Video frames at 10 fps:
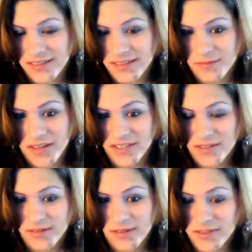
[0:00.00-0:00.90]
And when I
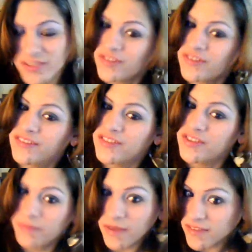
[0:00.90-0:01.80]
do, I'll make sure and
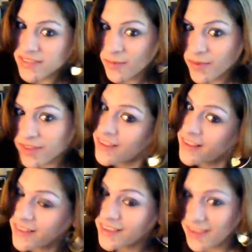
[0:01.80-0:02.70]
show them up to sleep with it,
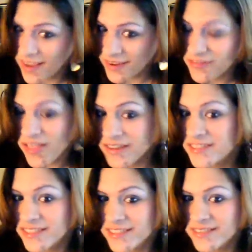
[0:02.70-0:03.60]
like Candy Fly
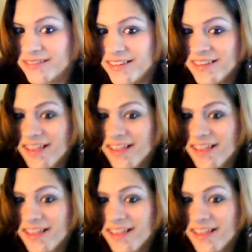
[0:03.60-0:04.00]
did too.